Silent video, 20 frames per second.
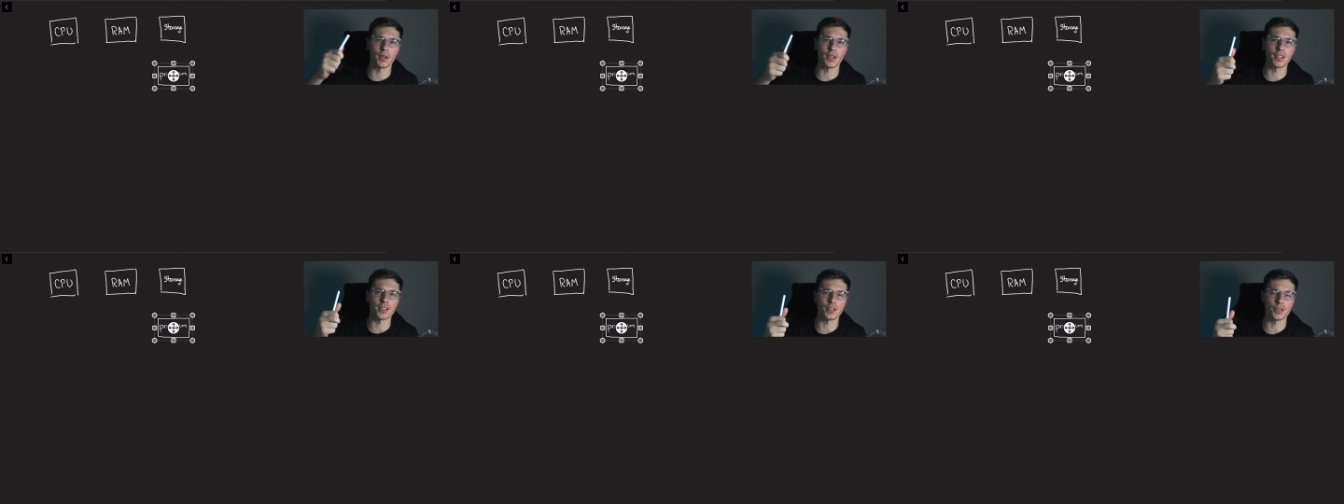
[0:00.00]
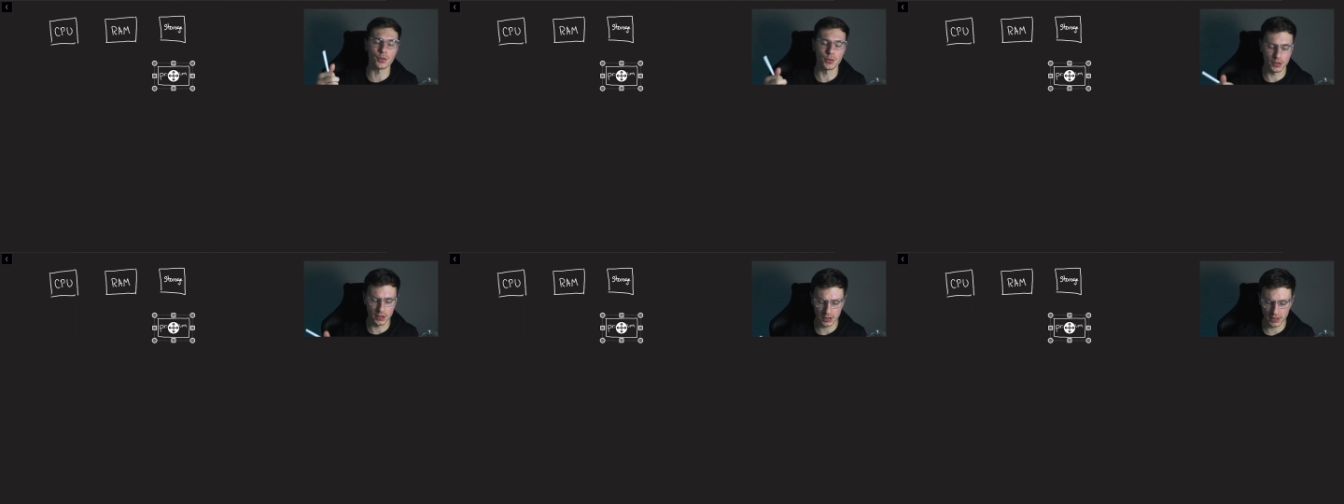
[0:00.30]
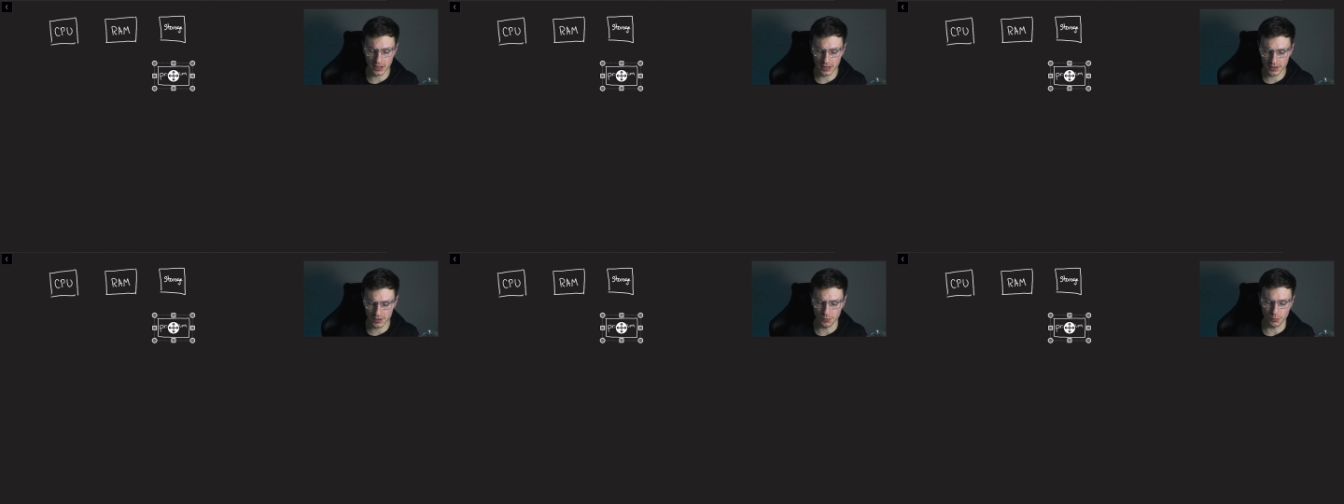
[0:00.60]
you're ready to
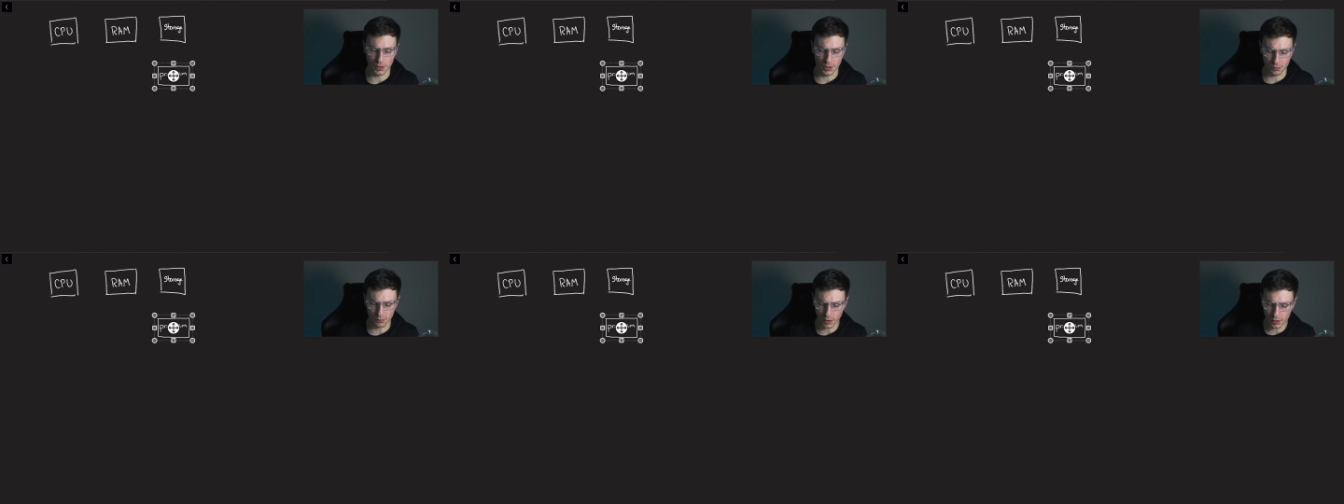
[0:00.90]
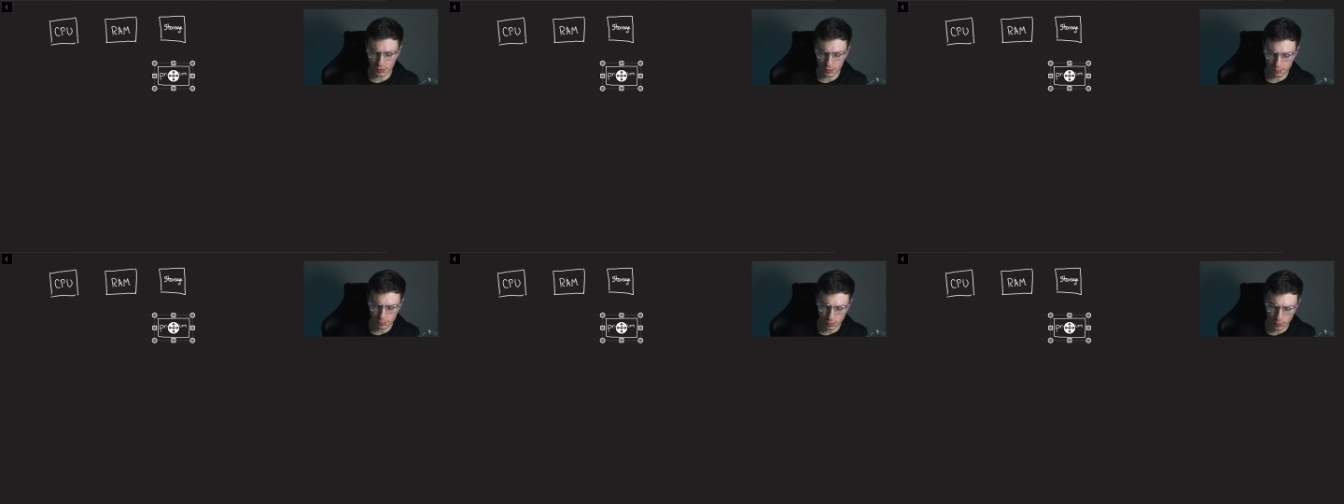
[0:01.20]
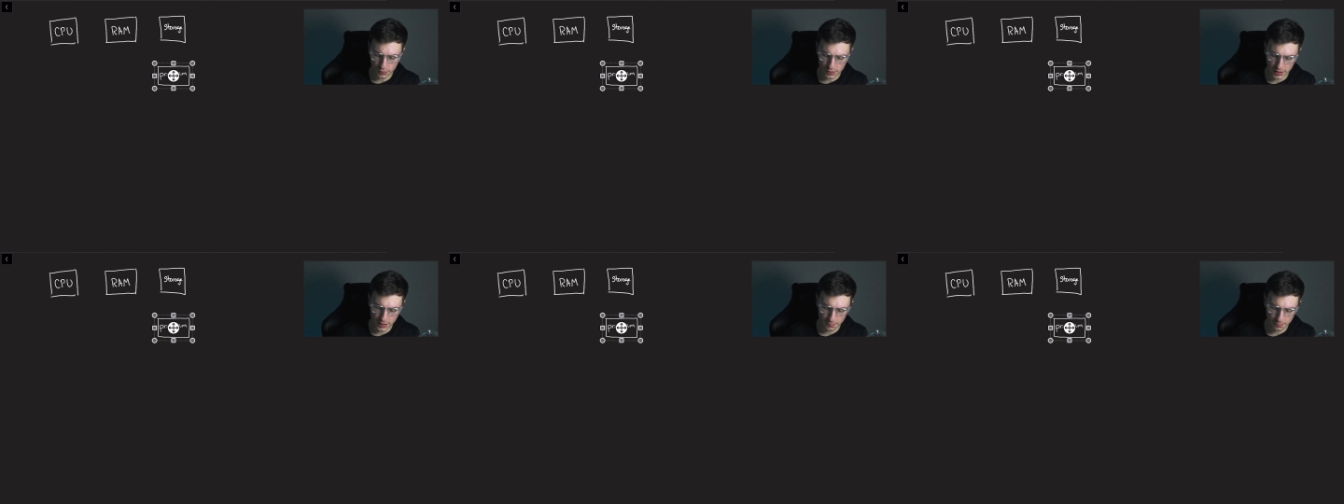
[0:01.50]
use it again, you wanna run your
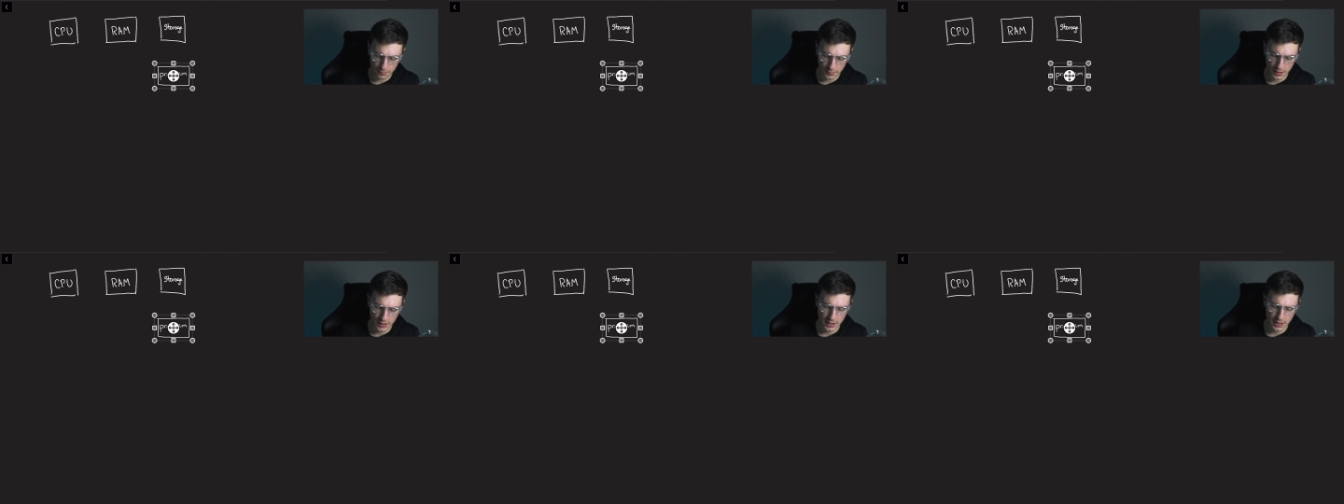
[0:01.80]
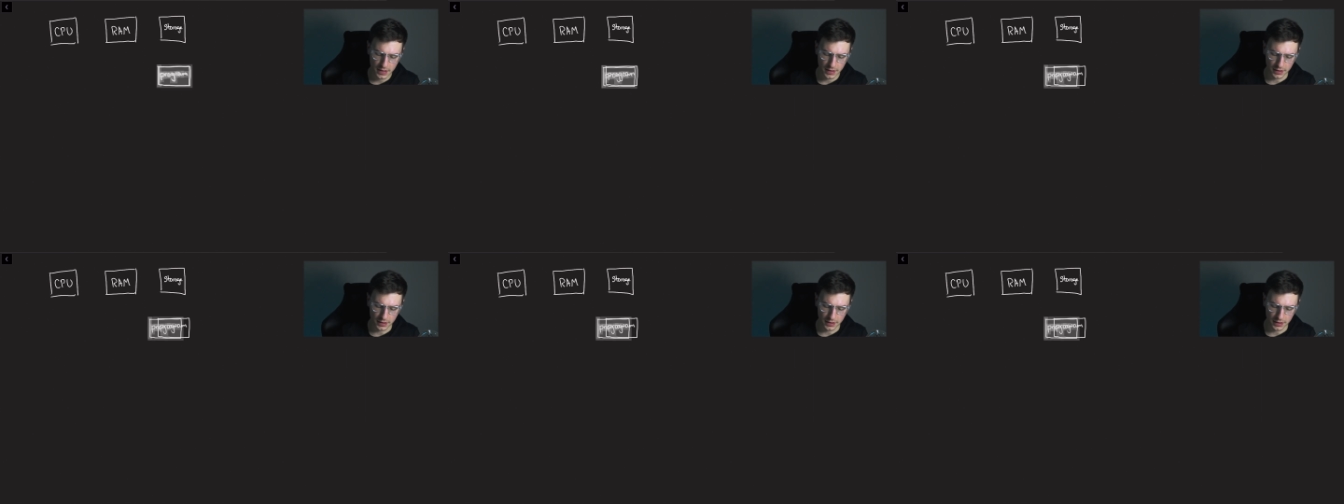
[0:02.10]
program,